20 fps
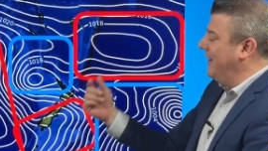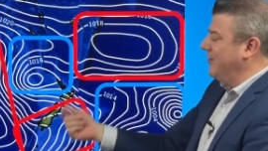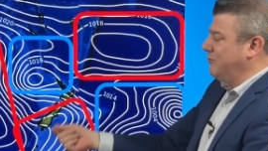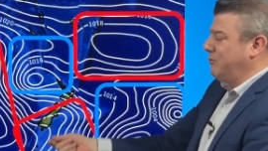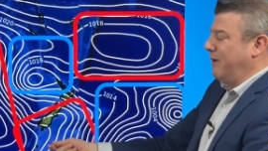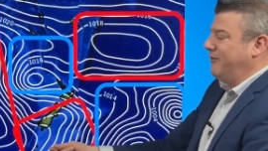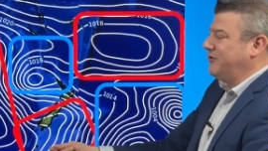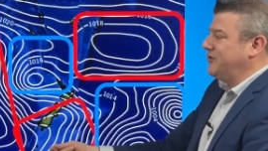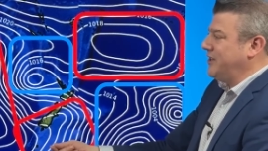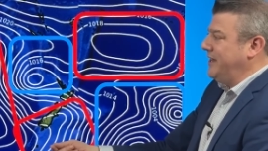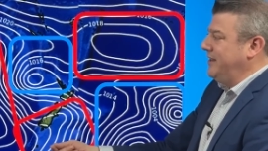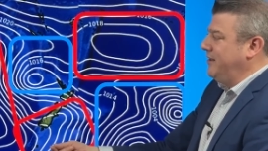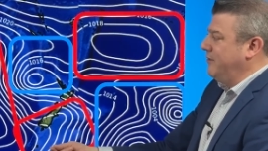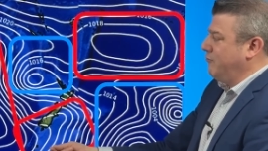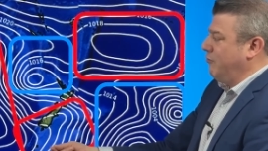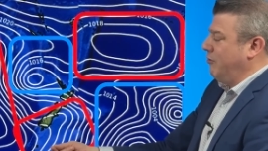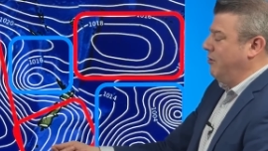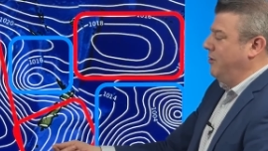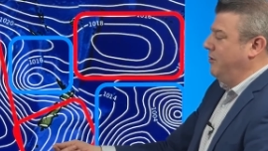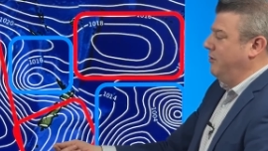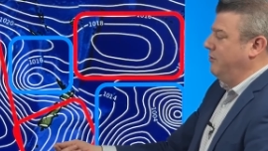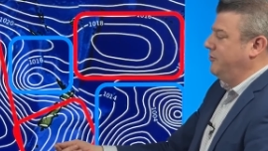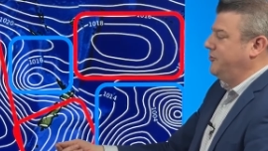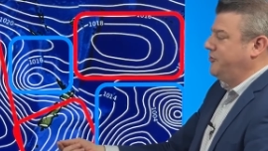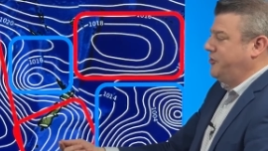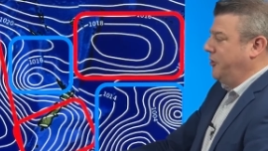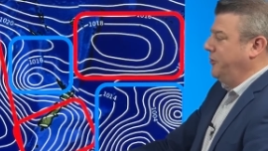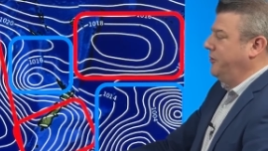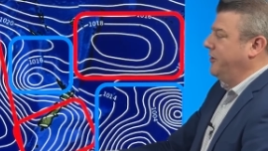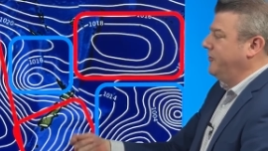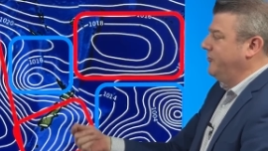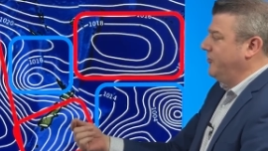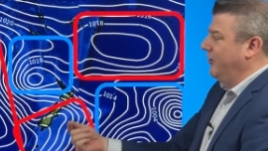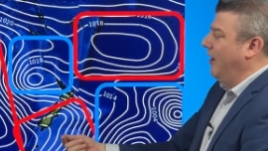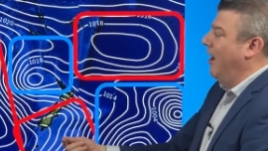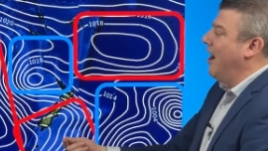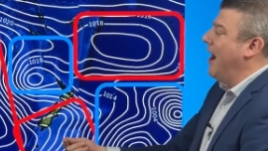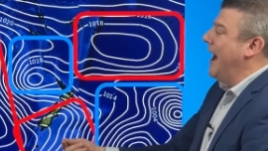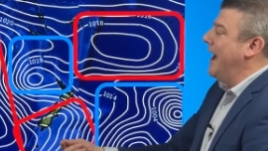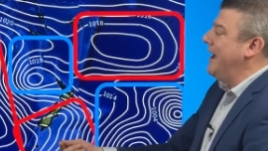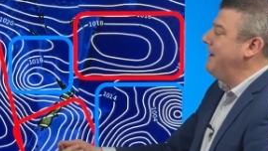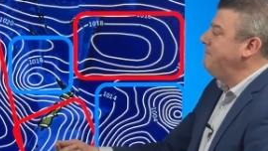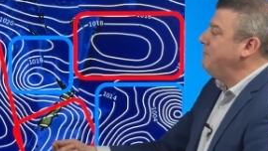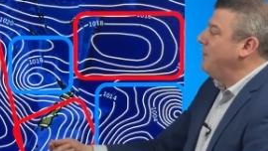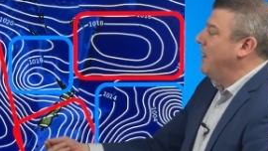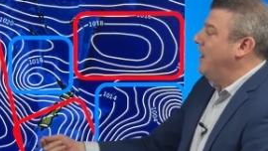as we've seen through June and July,